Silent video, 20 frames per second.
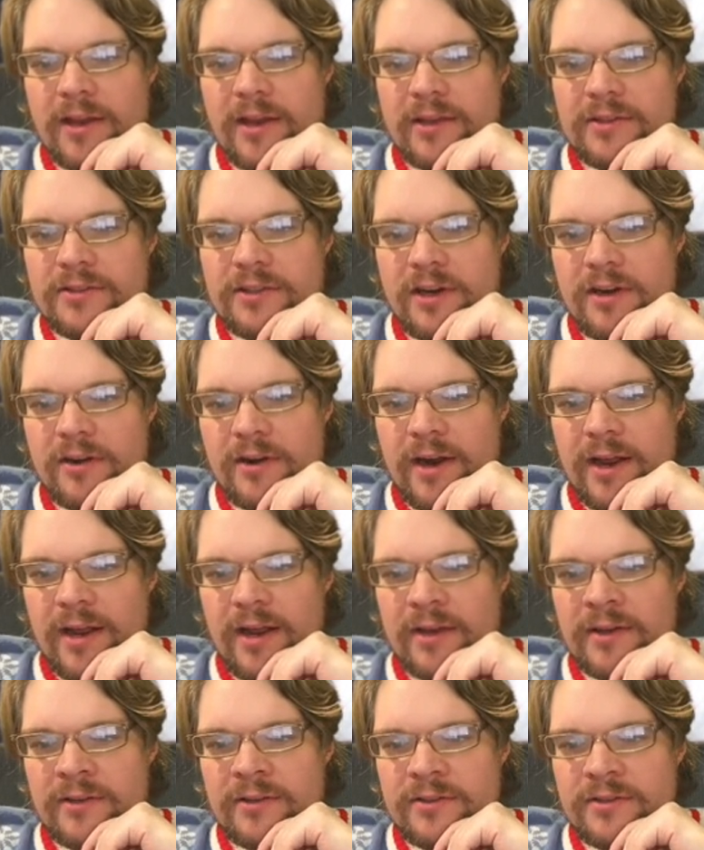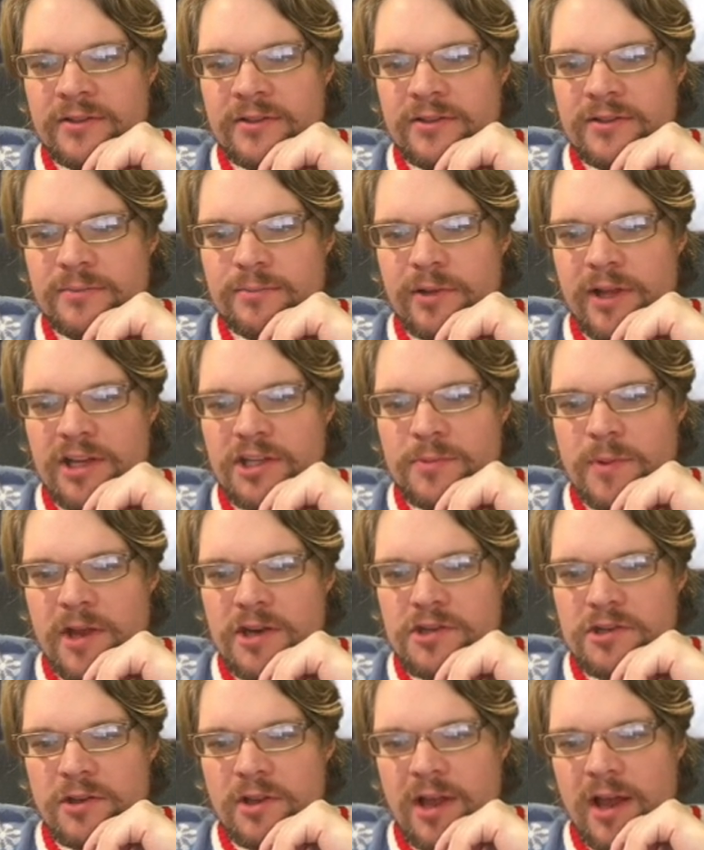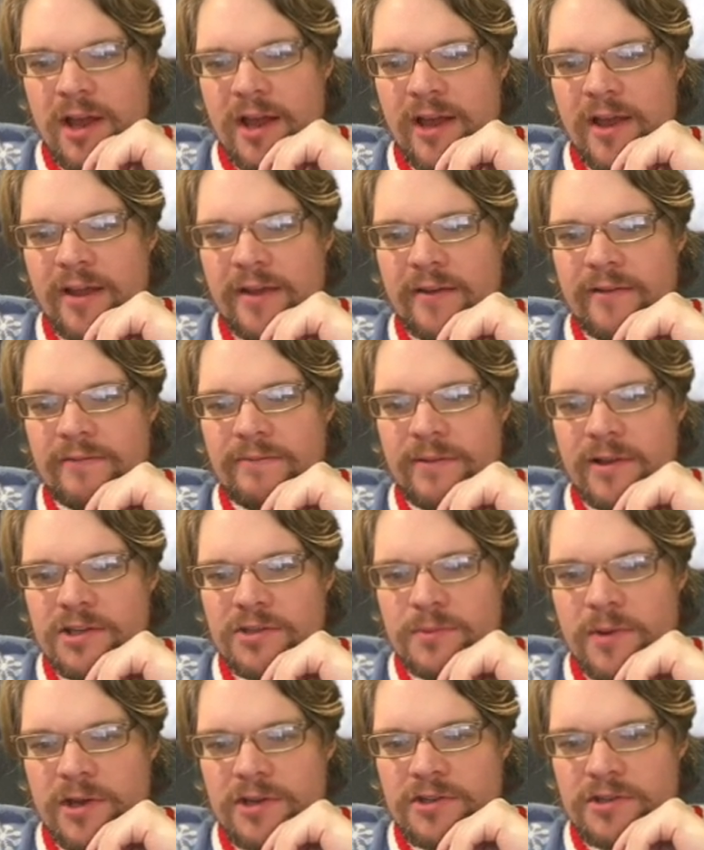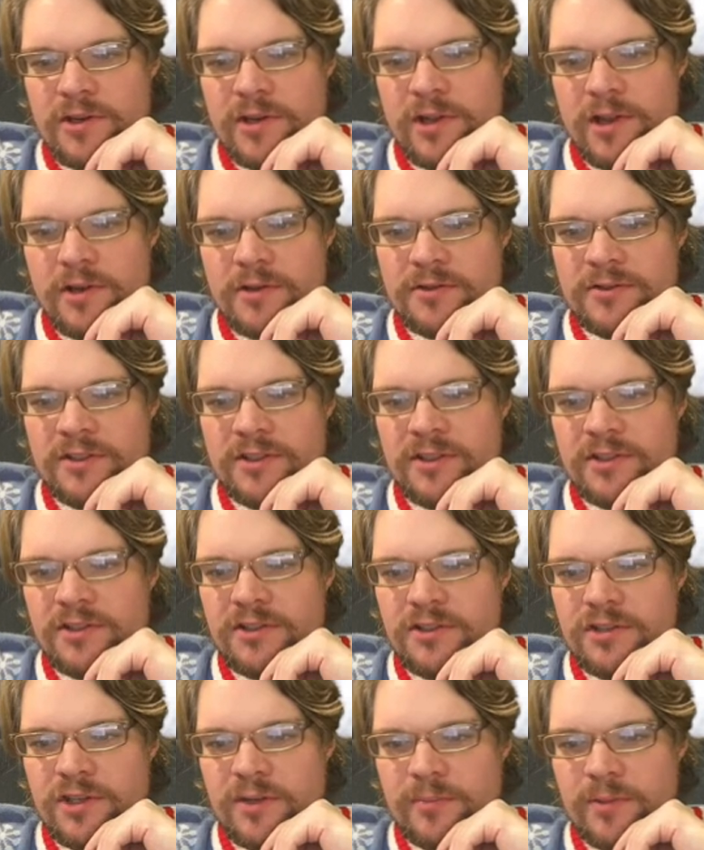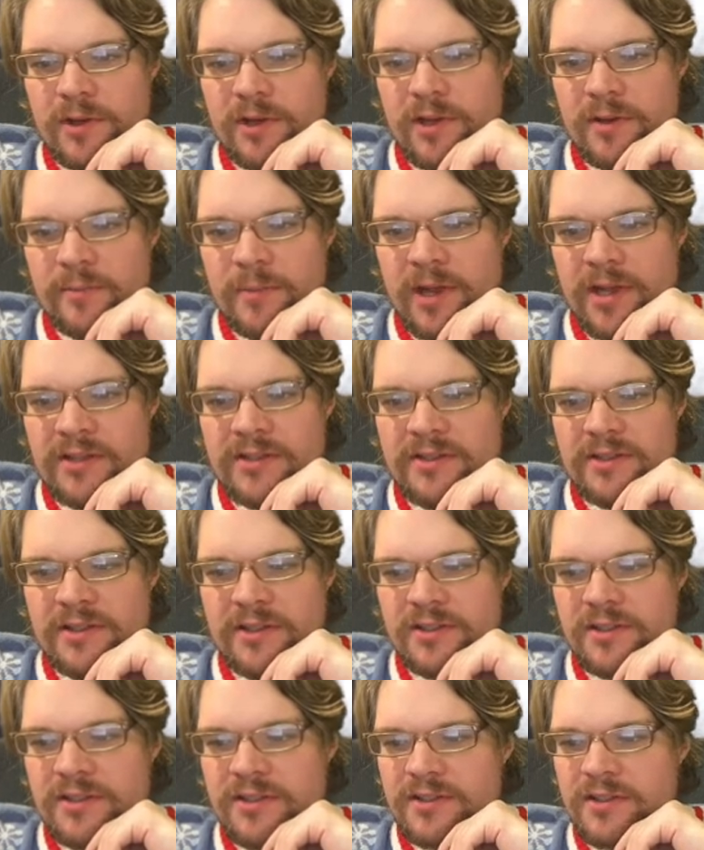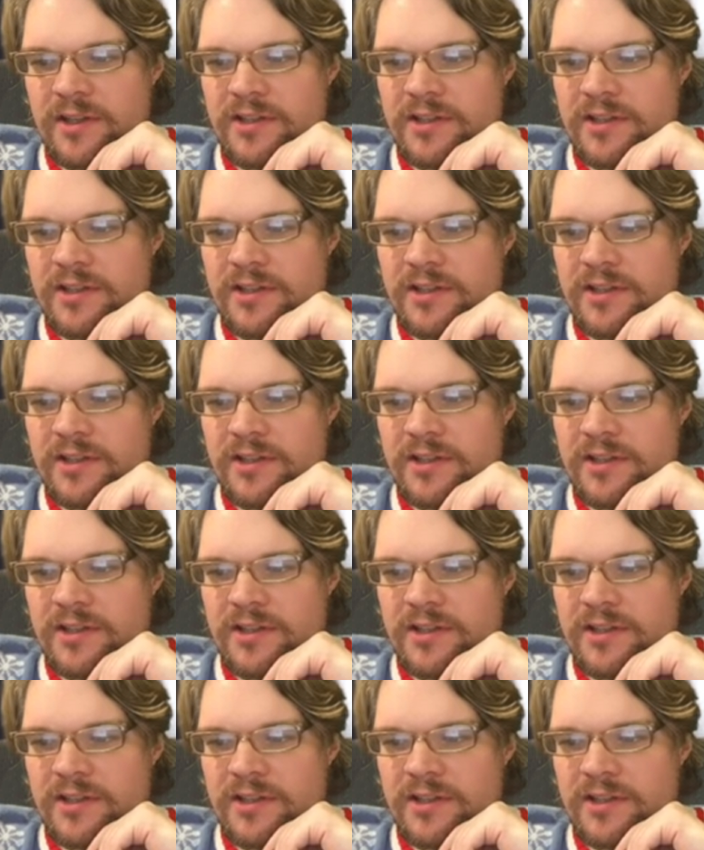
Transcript: Kickstarter ends, Pledge Manager live, Pledge Manager closes, shipping commences.